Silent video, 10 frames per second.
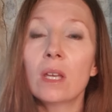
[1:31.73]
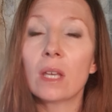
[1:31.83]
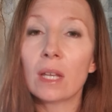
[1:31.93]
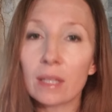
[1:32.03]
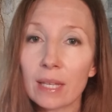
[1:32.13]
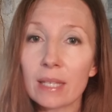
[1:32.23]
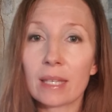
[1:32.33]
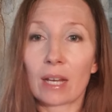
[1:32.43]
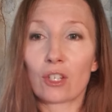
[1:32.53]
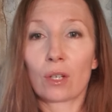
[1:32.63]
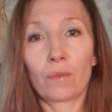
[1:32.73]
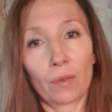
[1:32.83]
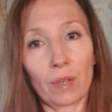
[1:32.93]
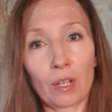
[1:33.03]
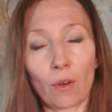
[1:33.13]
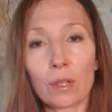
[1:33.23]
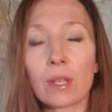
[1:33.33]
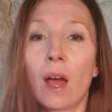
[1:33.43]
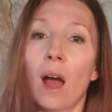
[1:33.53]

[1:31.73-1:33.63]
In this section of the videos,